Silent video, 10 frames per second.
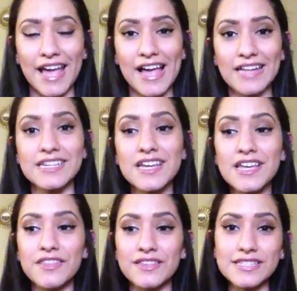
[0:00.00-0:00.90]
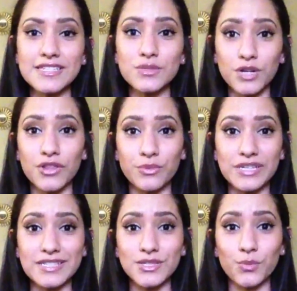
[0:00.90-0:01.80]
And This is one of the
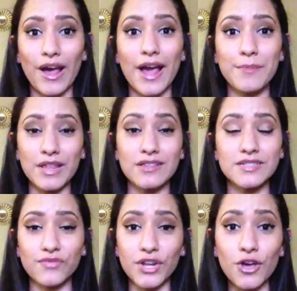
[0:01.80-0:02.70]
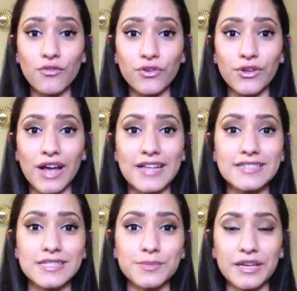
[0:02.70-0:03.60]
reasons why I made this video for you
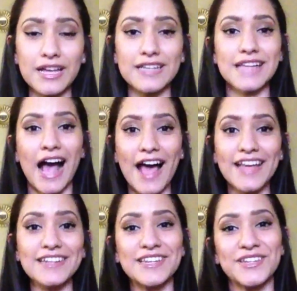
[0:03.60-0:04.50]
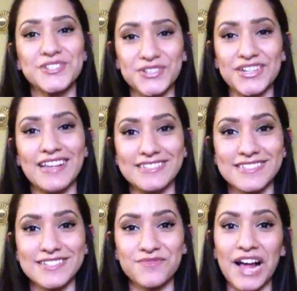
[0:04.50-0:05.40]
guys, is because I need your
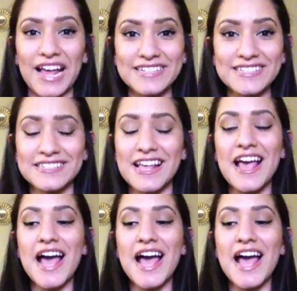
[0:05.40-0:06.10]
guys' advice.